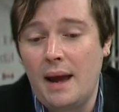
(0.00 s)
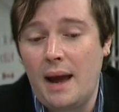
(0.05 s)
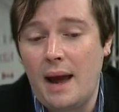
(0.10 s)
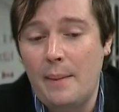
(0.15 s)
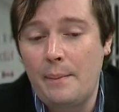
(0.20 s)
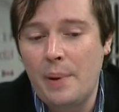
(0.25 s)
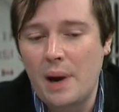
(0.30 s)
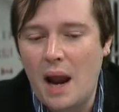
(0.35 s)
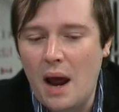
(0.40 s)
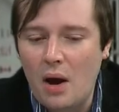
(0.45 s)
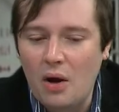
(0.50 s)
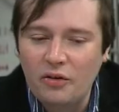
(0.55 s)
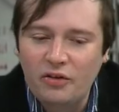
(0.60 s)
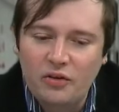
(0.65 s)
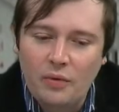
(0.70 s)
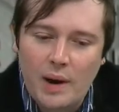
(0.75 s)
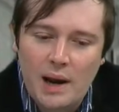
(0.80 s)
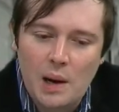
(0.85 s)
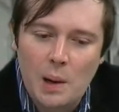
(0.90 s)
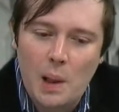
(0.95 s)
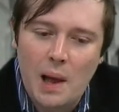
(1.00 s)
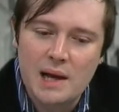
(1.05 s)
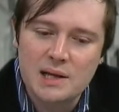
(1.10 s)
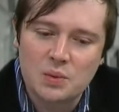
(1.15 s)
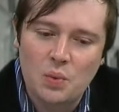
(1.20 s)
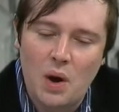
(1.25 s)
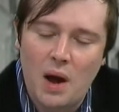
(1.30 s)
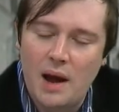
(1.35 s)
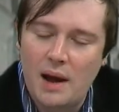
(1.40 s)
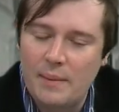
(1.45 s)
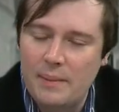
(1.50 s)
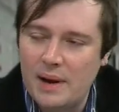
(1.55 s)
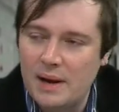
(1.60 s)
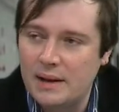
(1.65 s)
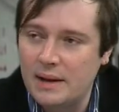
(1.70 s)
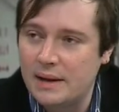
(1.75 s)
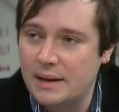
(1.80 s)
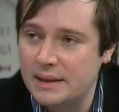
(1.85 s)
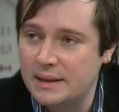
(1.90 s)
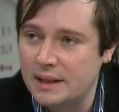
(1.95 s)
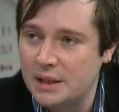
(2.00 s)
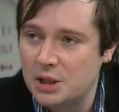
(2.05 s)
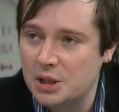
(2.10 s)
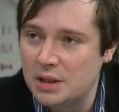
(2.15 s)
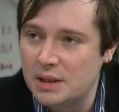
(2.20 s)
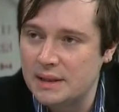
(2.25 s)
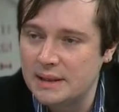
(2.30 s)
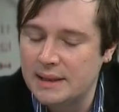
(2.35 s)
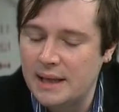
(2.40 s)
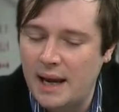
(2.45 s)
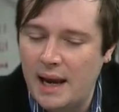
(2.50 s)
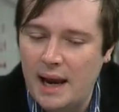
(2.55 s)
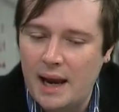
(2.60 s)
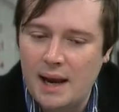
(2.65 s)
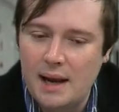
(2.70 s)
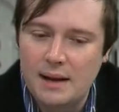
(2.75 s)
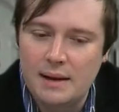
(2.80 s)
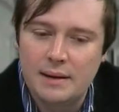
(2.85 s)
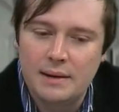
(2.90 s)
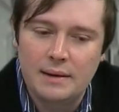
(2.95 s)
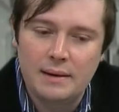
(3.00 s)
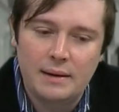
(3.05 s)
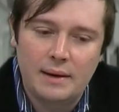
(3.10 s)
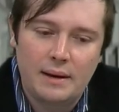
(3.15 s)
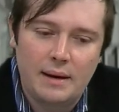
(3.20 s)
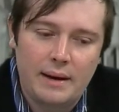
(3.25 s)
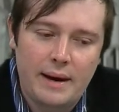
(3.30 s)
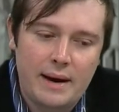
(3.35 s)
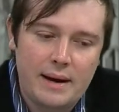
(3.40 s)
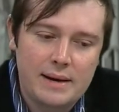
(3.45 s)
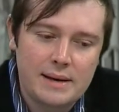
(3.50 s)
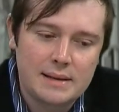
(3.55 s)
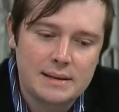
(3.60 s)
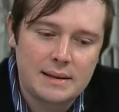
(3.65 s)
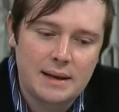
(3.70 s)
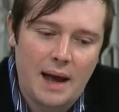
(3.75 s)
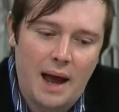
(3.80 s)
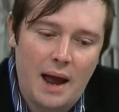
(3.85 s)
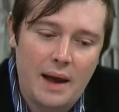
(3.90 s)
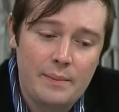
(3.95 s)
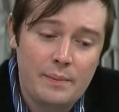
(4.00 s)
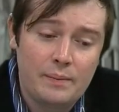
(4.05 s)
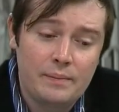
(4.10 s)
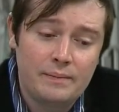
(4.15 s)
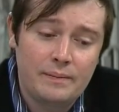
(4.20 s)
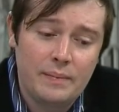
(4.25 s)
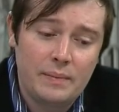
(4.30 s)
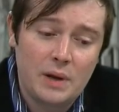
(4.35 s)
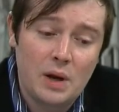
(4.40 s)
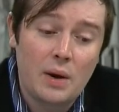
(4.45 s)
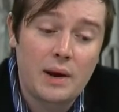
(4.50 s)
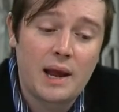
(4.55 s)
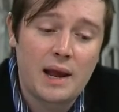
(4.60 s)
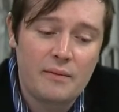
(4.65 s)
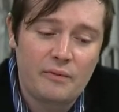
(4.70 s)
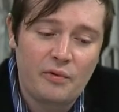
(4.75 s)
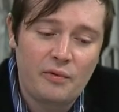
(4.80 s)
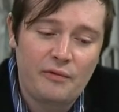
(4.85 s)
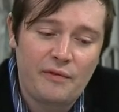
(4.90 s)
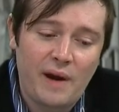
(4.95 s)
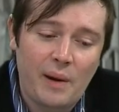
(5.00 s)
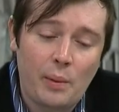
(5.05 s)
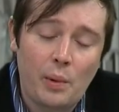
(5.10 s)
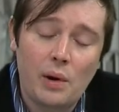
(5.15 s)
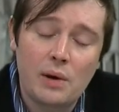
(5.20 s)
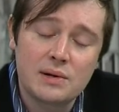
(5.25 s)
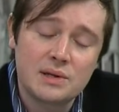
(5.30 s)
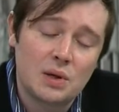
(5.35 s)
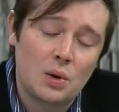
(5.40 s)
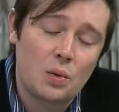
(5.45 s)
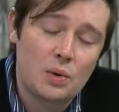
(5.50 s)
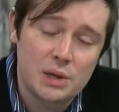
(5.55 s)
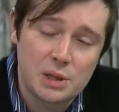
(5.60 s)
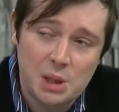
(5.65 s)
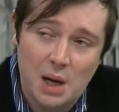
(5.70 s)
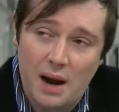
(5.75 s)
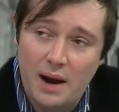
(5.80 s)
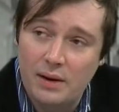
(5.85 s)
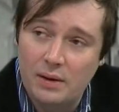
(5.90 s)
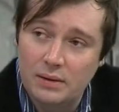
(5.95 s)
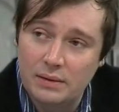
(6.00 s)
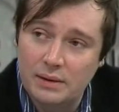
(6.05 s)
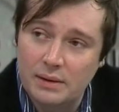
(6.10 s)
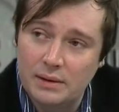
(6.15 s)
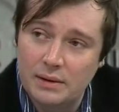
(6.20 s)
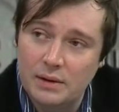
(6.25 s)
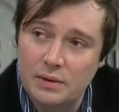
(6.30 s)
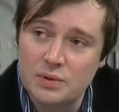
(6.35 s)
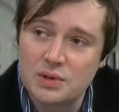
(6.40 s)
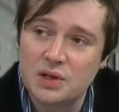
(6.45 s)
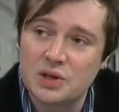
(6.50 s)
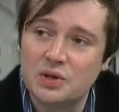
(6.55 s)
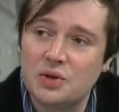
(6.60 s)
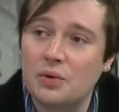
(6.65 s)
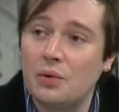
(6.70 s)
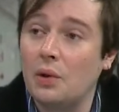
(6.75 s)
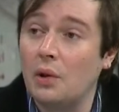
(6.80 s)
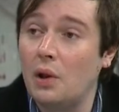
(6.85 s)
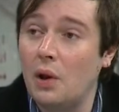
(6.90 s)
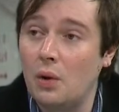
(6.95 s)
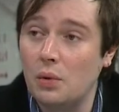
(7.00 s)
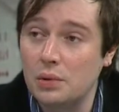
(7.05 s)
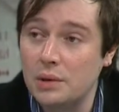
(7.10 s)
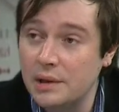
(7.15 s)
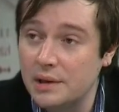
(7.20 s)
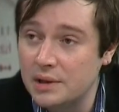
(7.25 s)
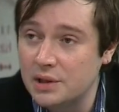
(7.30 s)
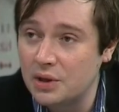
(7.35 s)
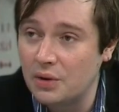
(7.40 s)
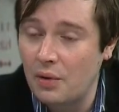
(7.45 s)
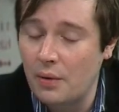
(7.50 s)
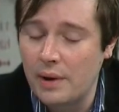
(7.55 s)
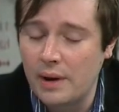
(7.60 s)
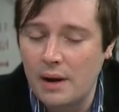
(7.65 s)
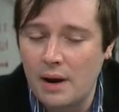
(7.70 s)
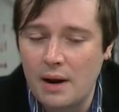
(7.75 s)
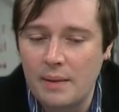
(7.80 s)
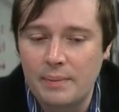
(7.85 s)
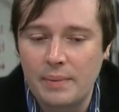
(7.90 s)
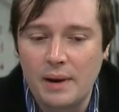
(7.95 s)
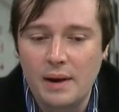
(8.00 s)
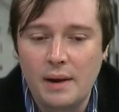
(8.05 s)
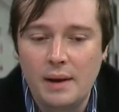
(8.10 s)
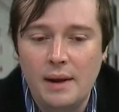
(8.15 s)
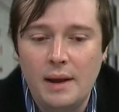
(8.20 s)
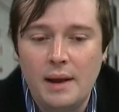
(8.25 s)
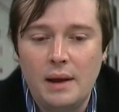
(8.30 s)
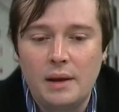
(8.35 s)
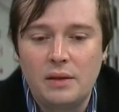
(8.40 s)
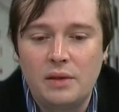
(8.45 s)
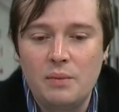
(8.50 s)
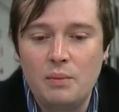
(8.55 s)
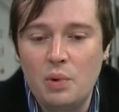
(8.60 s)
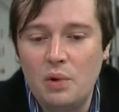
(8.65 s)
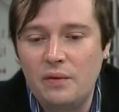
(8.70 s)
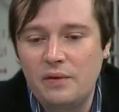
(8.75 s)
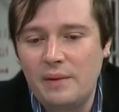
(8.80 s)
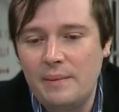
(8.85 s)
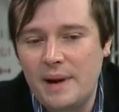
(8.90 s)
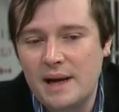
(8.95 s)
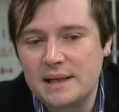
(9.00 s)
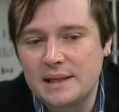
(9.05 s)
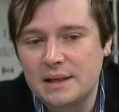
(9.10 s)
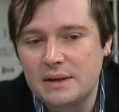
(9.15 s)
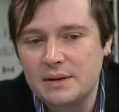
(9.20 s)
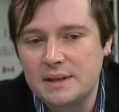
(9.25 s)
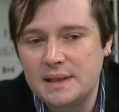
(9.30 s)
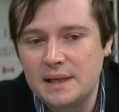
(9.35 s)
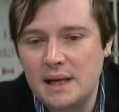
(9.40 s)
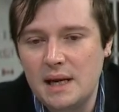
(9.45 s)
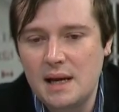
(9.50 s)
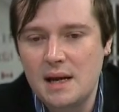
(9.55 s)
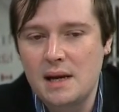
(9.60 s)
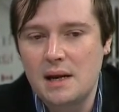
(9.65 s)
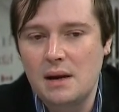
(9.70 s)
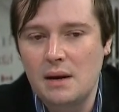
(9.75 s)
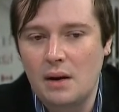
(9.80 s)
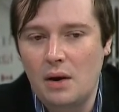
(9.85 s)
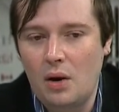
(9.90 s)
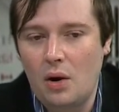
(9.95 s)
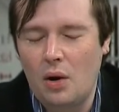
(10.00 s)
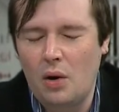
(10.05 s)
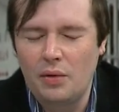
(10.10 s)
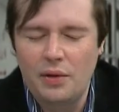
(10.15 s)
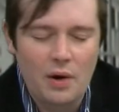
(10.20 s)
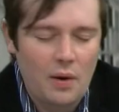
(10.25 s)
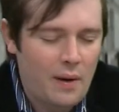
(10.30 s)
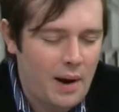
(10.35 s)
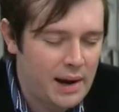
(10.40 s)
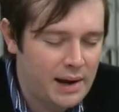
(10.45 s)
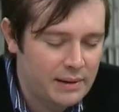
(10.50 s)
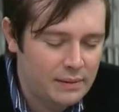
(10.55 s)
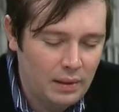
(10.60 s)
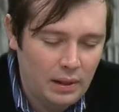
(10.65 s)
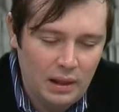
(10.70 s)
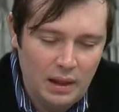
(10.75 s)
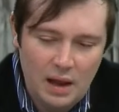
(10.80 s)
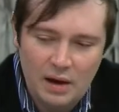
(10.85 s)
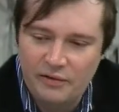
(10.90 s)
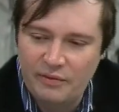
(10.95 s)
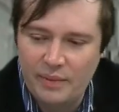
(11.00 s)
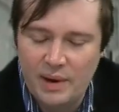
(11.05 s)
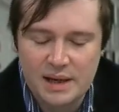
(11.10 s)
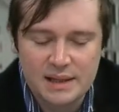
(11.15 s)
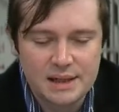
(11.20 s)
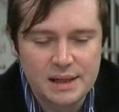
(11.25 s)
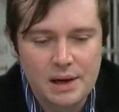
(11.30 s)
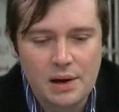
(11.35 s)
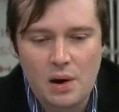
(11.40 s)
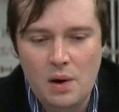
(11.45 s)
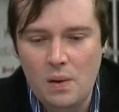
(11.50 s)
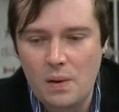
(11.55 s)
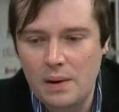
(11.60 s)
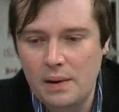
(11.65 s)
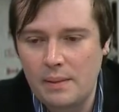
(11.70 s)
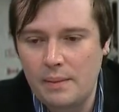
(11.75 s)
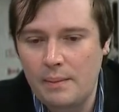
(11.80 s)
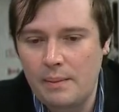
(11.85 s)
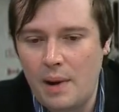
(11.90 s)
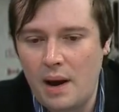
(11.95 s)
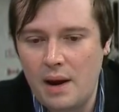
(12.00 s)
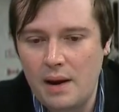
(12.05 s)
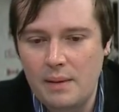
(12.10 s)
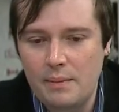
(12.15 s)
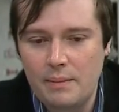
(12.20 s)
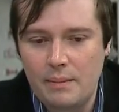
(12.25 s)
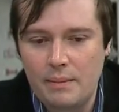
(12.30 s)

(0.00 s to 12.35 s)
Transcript: but I also analyze why I made the decisions. And I came from a family where I was an only child. There was a certain loneliness growing up. Sure. The move to Mexico City, although I love Mexico and my